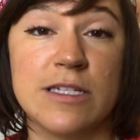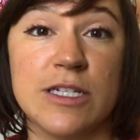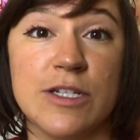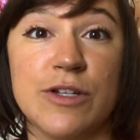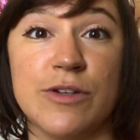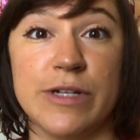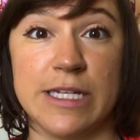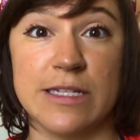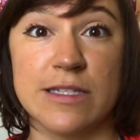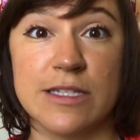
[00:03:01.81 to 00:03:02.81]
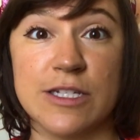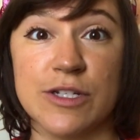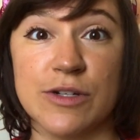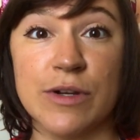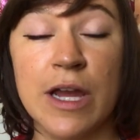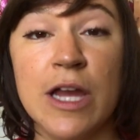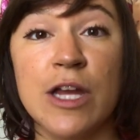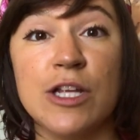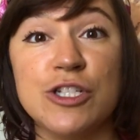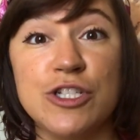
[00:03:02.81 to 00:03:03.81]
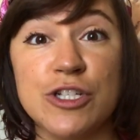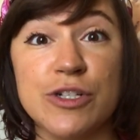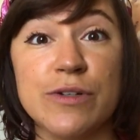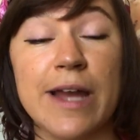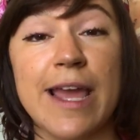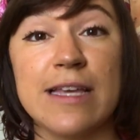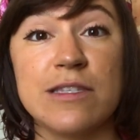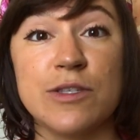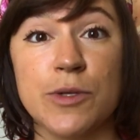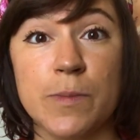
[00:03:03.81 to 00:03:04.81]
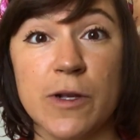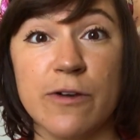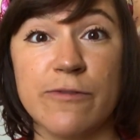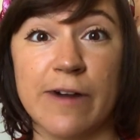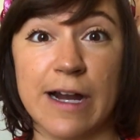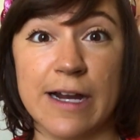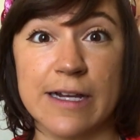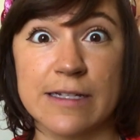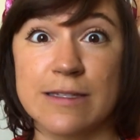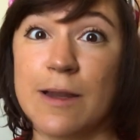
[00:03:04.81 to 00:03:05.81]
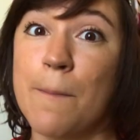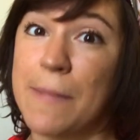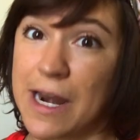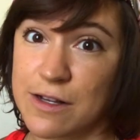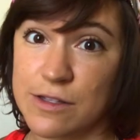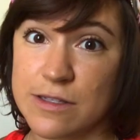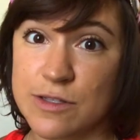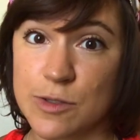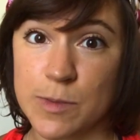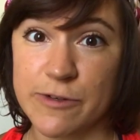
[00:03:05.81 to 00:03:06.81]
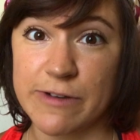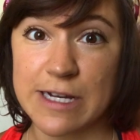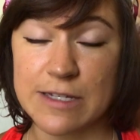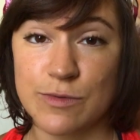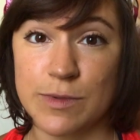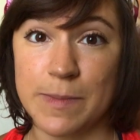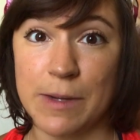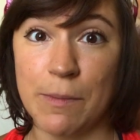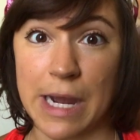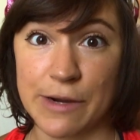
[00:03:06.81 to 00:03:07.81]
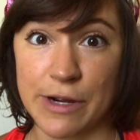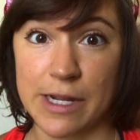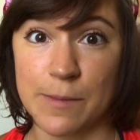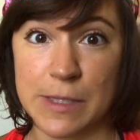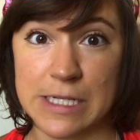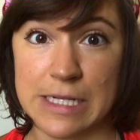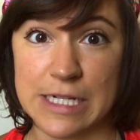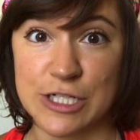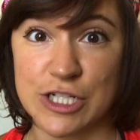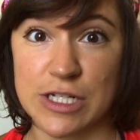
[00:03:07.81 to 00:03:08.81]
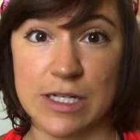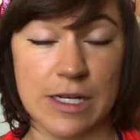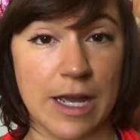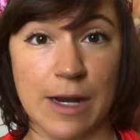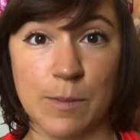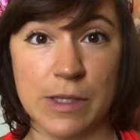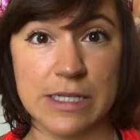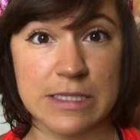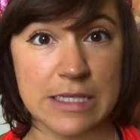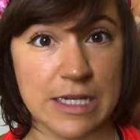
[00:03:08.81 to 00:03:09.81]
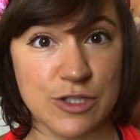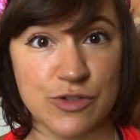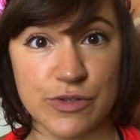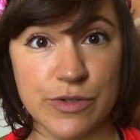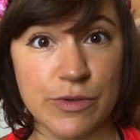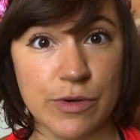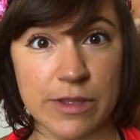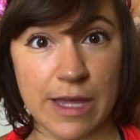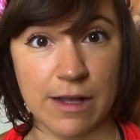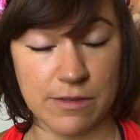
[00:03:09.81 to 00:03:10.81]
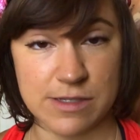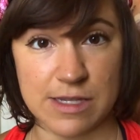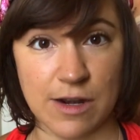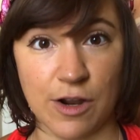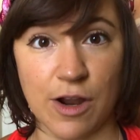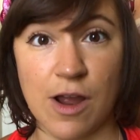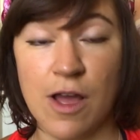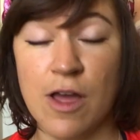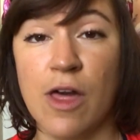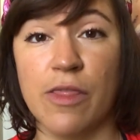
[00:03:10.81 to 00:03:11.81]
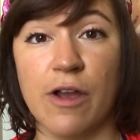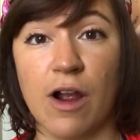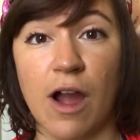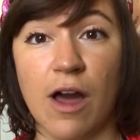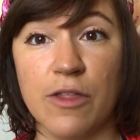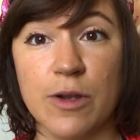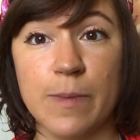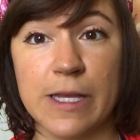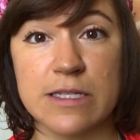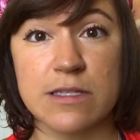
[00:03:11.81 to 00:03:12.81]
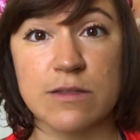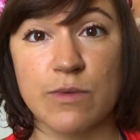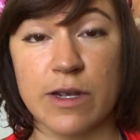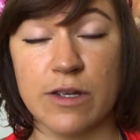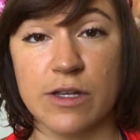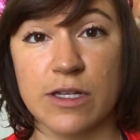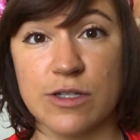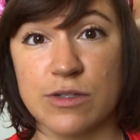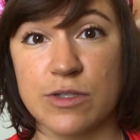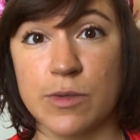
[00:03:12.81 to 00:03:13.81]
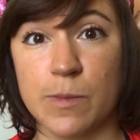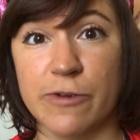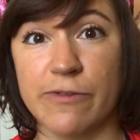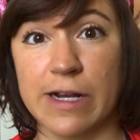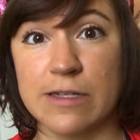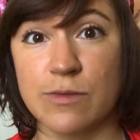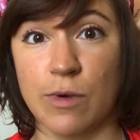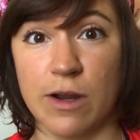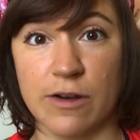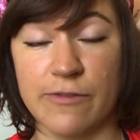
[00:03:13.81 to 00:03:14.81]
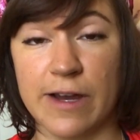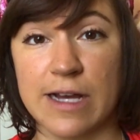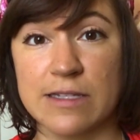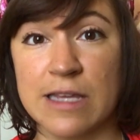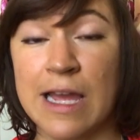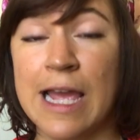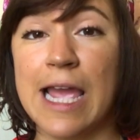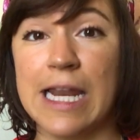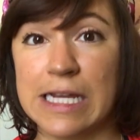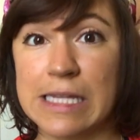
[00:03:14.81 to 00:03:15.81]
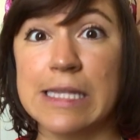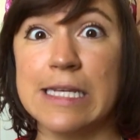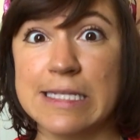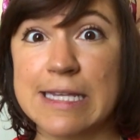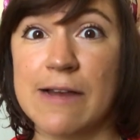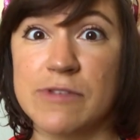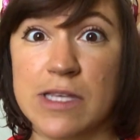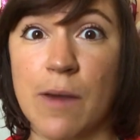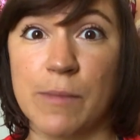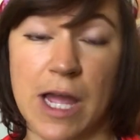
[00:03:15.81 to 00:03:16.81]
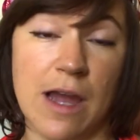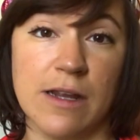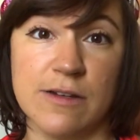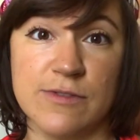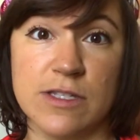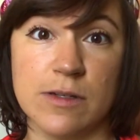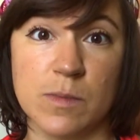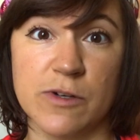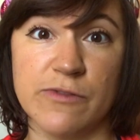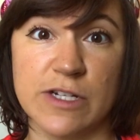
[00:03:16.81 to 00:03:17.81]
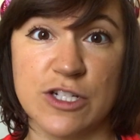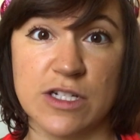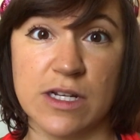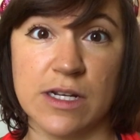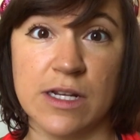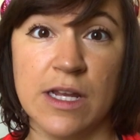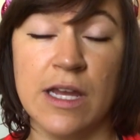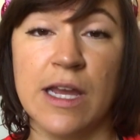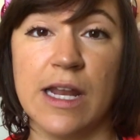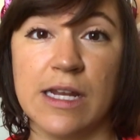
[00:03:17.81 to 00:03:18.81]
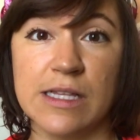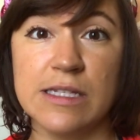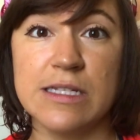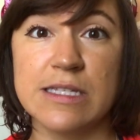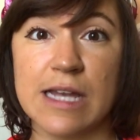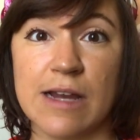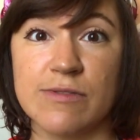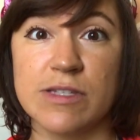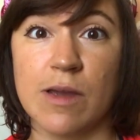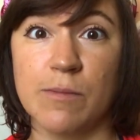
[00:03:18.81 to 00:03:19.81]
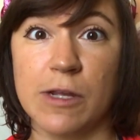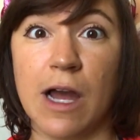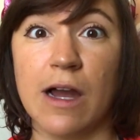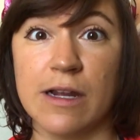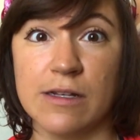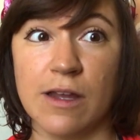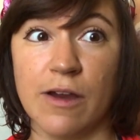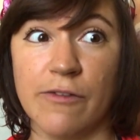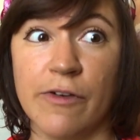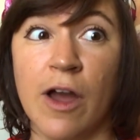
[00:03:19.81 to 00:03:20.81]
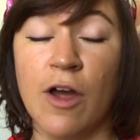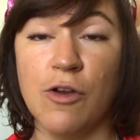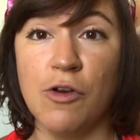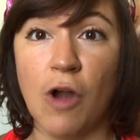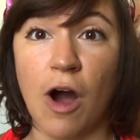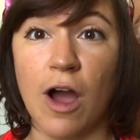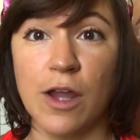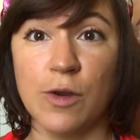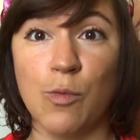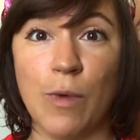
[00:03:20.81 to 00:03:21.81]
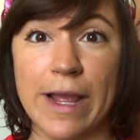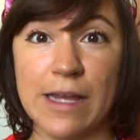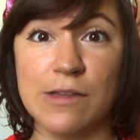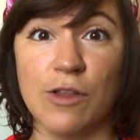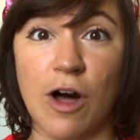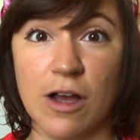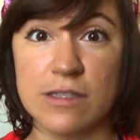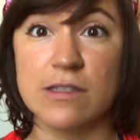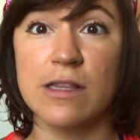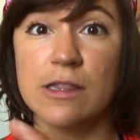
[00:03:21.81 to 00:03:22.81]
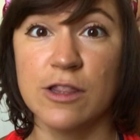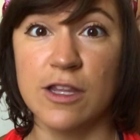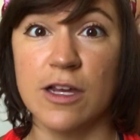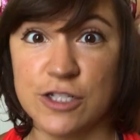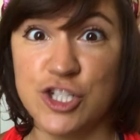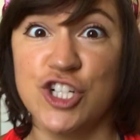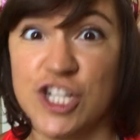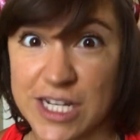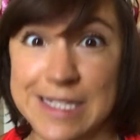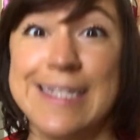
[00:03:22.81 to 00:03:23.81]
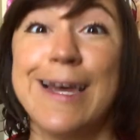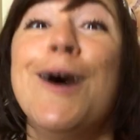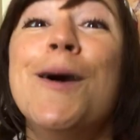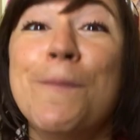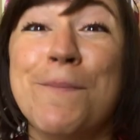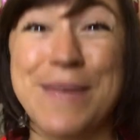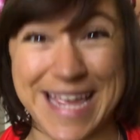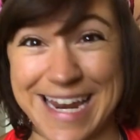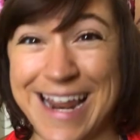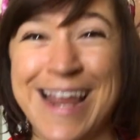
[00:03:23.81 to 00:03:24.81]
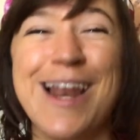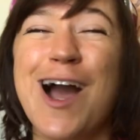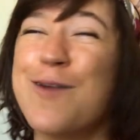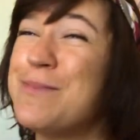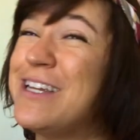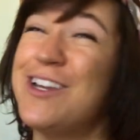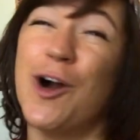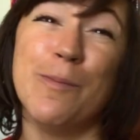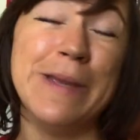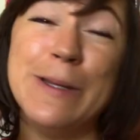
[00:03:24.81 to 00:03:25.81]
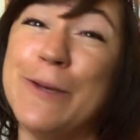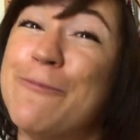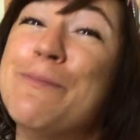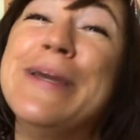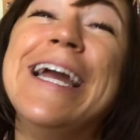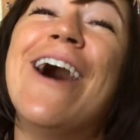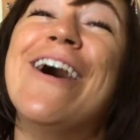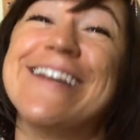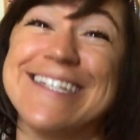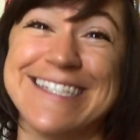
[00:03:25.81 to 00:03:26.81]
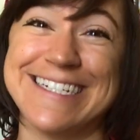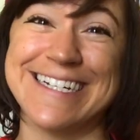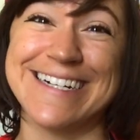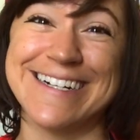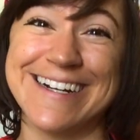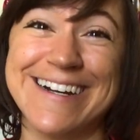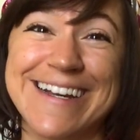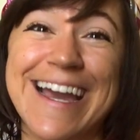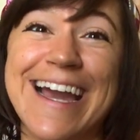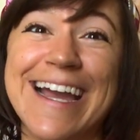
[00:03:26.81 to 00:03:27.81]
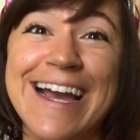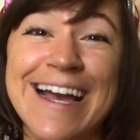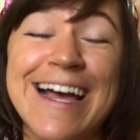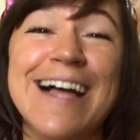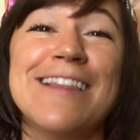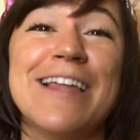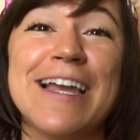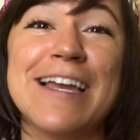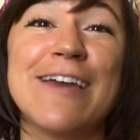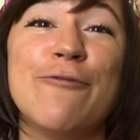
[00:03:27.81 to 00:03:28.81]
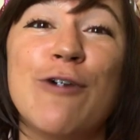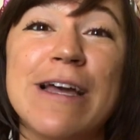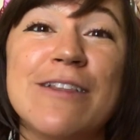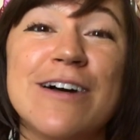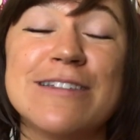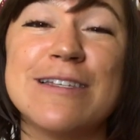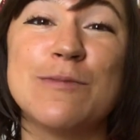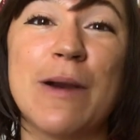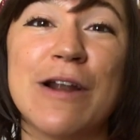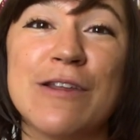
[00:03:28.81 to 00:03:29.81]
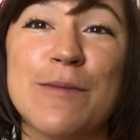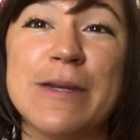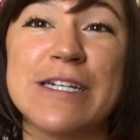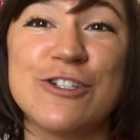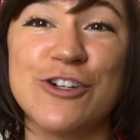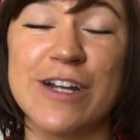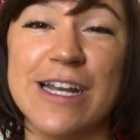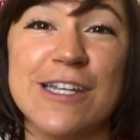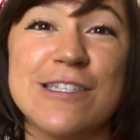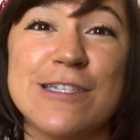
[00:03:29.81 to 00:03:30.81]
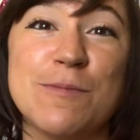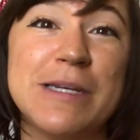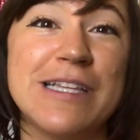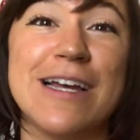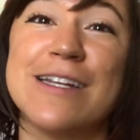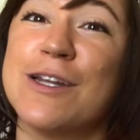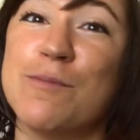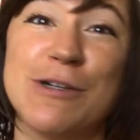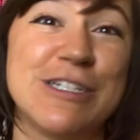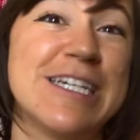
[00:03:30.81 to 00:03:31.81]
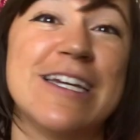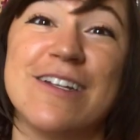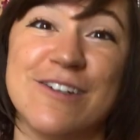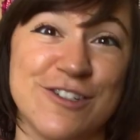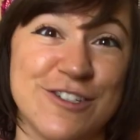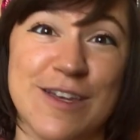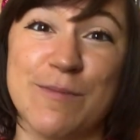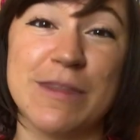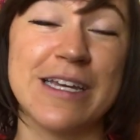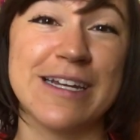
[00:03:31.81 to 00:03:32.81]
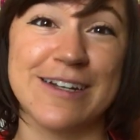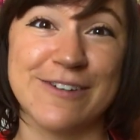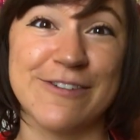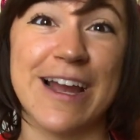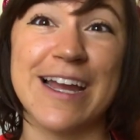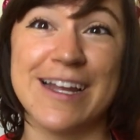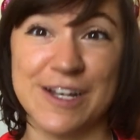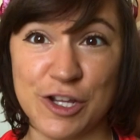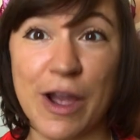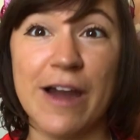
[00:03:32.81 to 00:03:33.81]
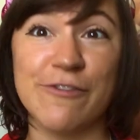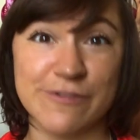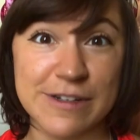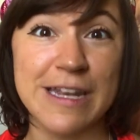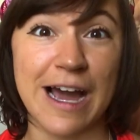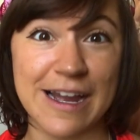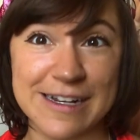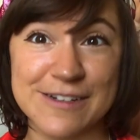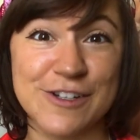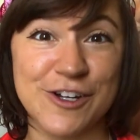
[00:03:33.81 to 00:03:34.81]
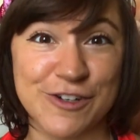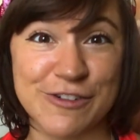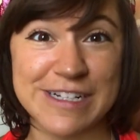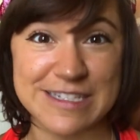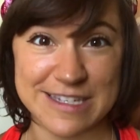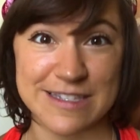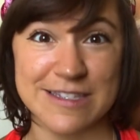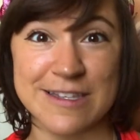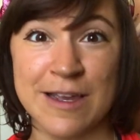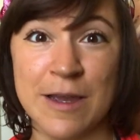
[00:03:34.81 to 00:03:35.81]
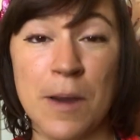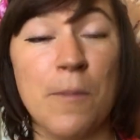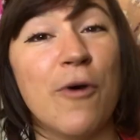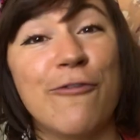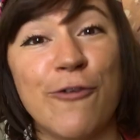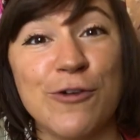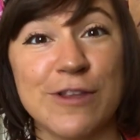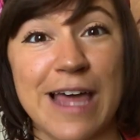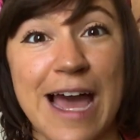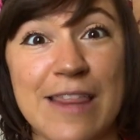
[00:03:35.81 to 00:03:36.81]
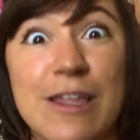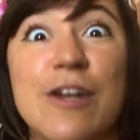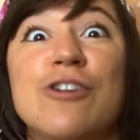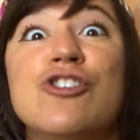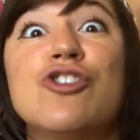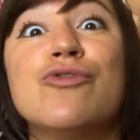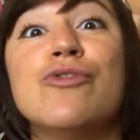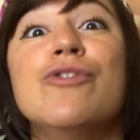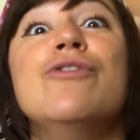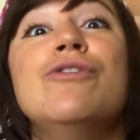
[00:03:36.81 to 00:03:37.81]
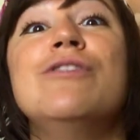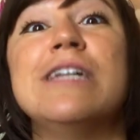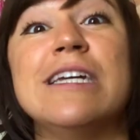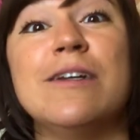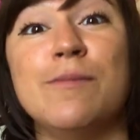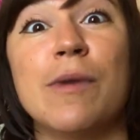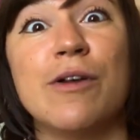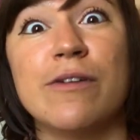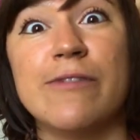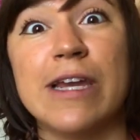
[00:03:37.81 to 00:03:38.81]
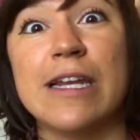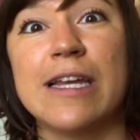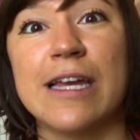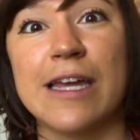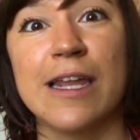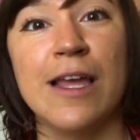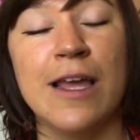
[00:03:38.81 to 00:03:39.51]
to you is to do a supervised, medically supervised would be my recommendation at a place like True North Health Center. There are other places where you can do supervised water fast, and at least have some kind of supervision and at least have some kind of non weight loss legitimate. And I mean, y'all, be, be honest here, okay? Like, if weight loss is part of the picture, it needs to be like number 10 or something, right? And you have nine good reasons before that that are truly motivating it.